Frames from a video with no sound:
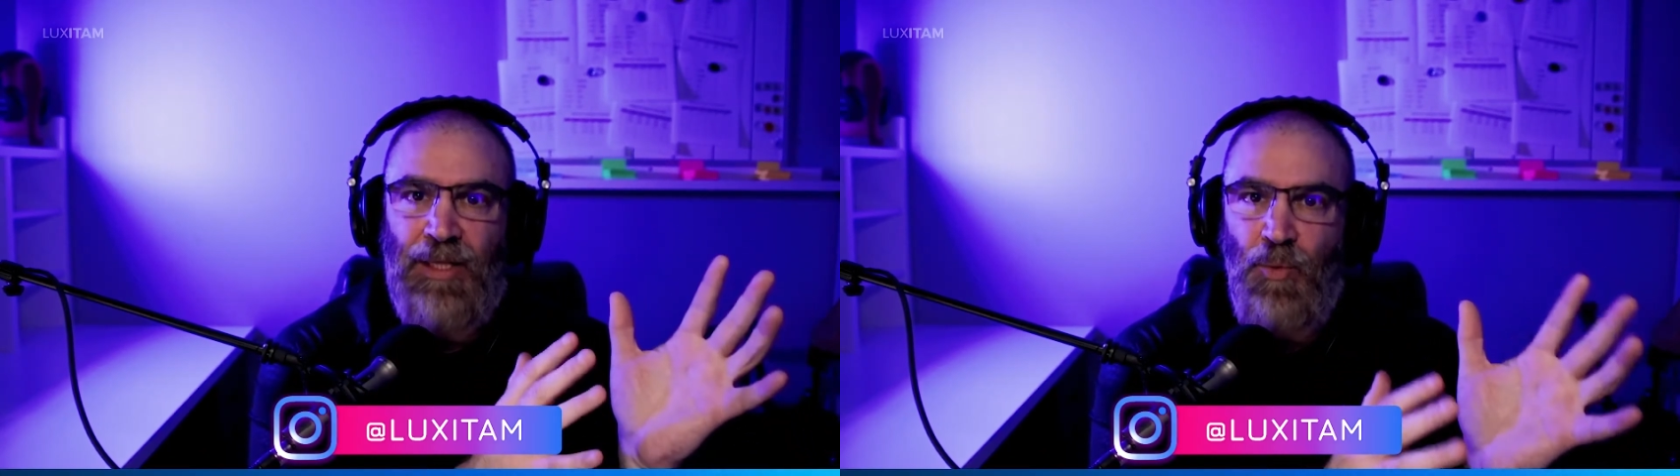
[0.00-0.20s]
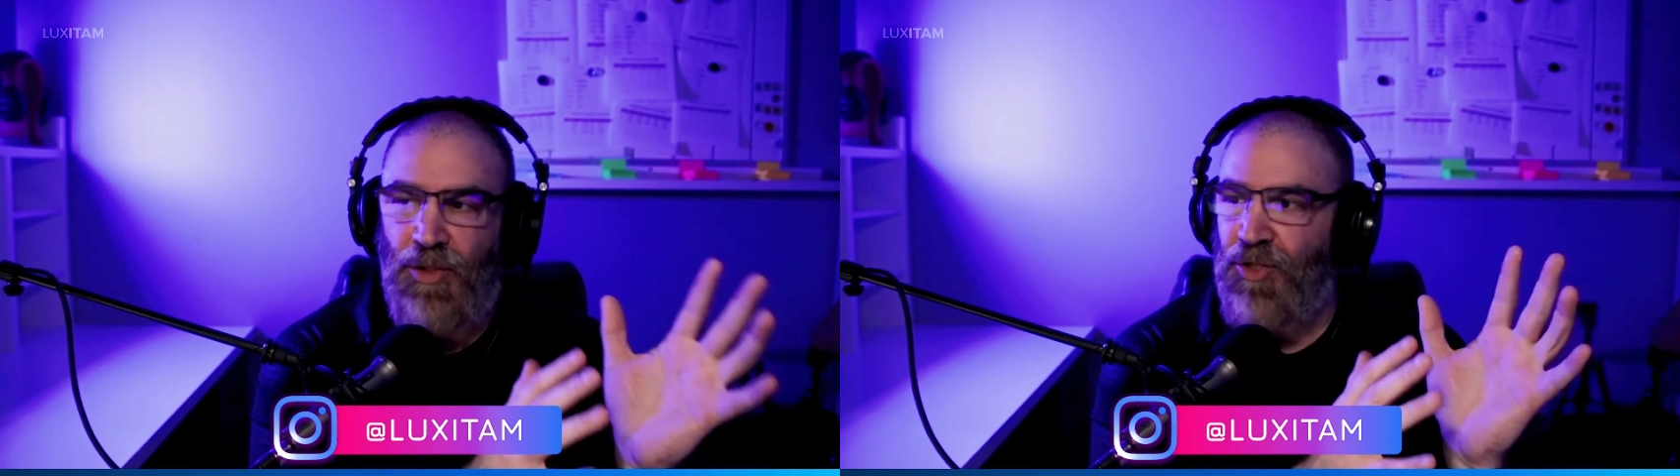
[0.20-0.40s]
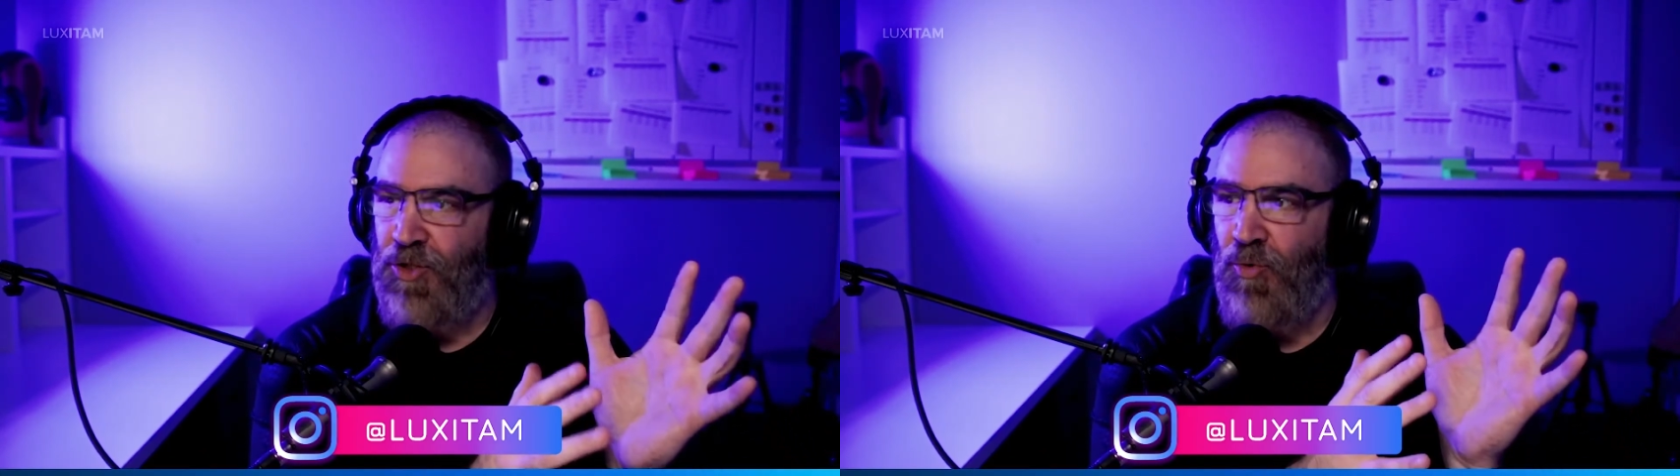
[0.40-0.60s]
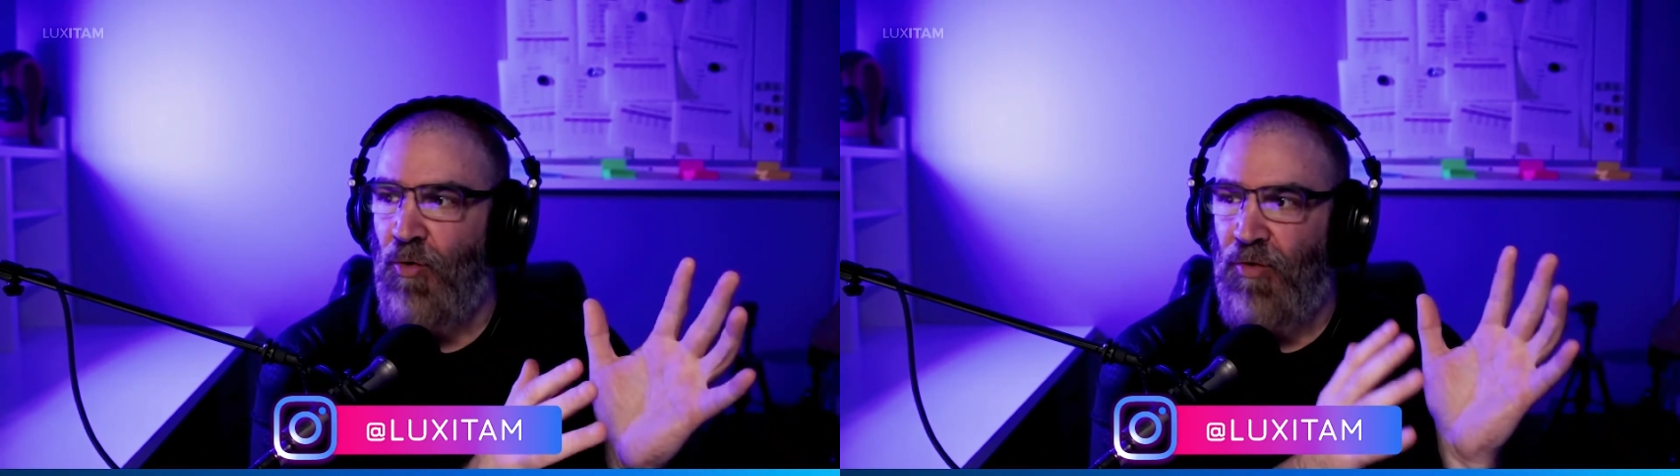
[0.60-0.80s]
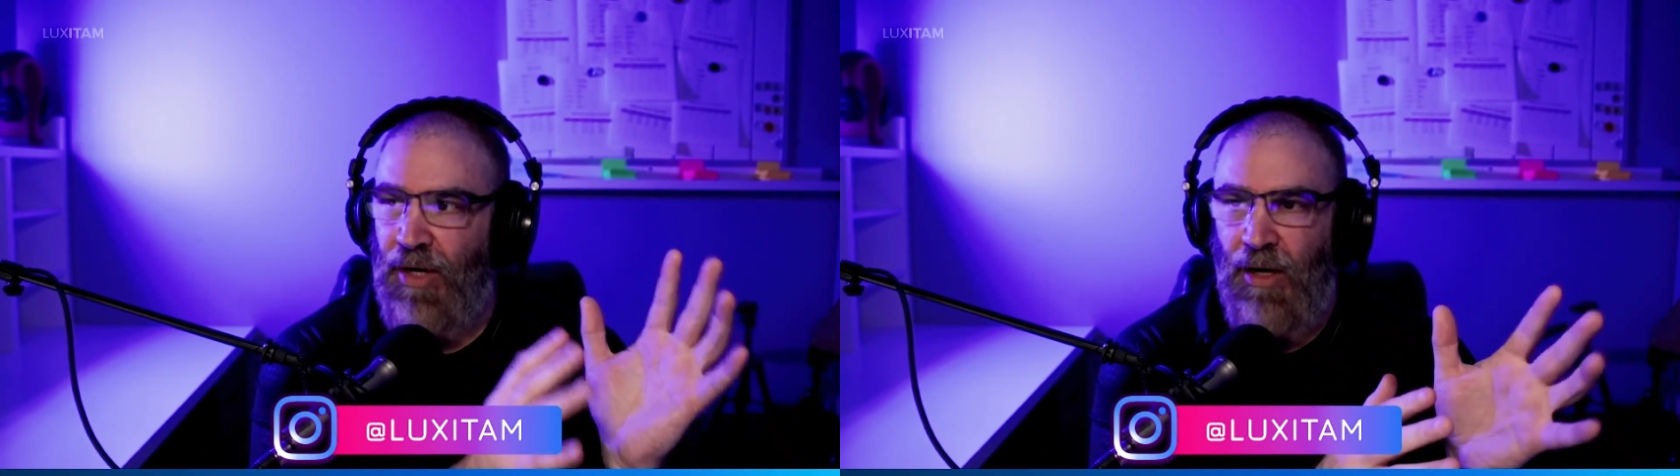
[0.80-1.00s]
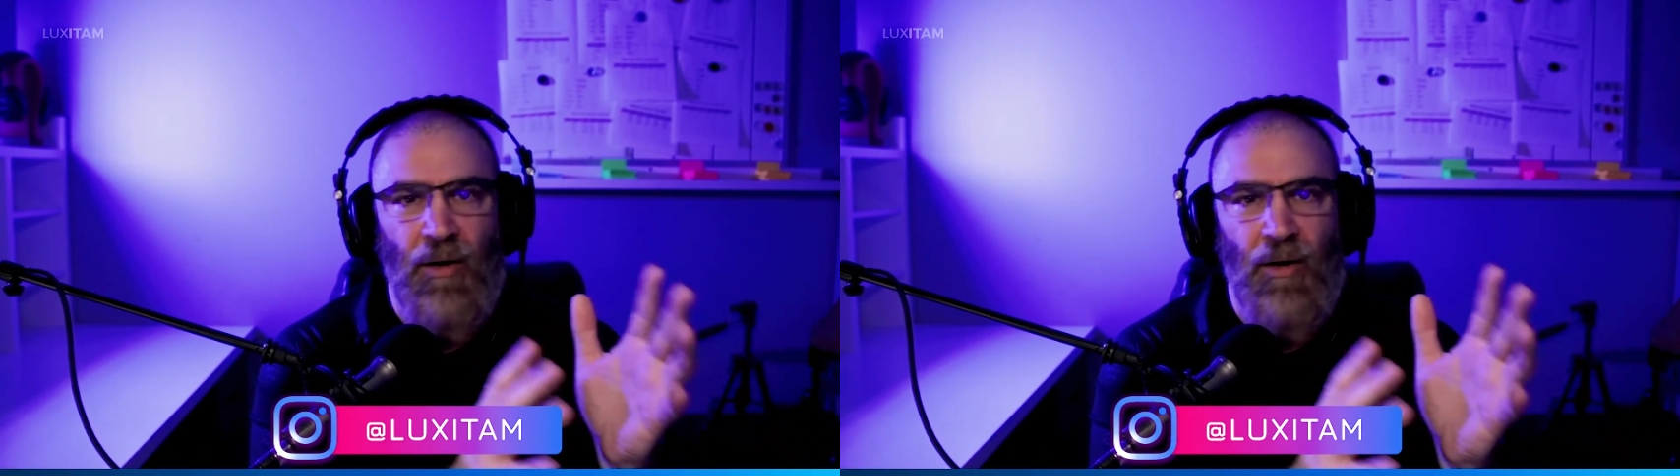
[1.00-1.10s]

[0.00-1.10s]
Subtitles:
what to do over here,